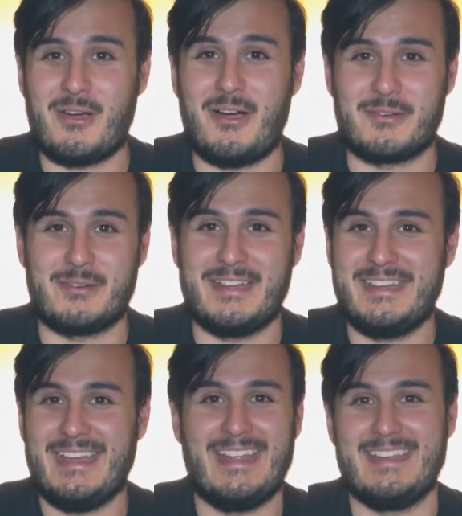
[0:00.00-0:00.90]
on
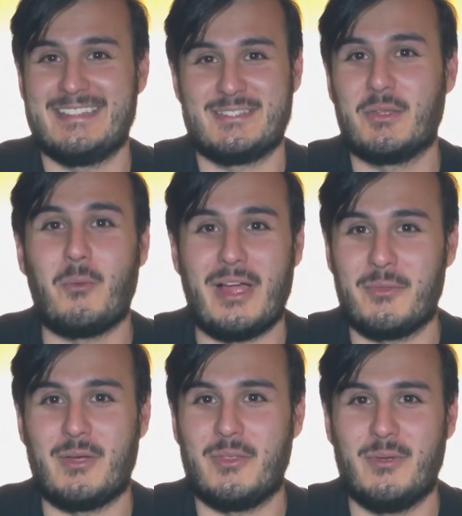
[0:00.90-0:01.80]
Reddit, and it's the
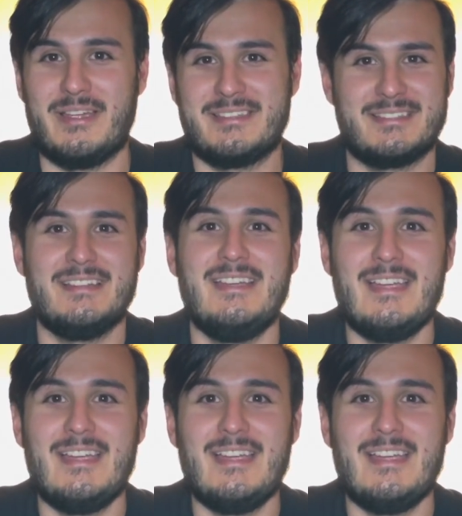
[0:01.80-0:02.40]
wild west.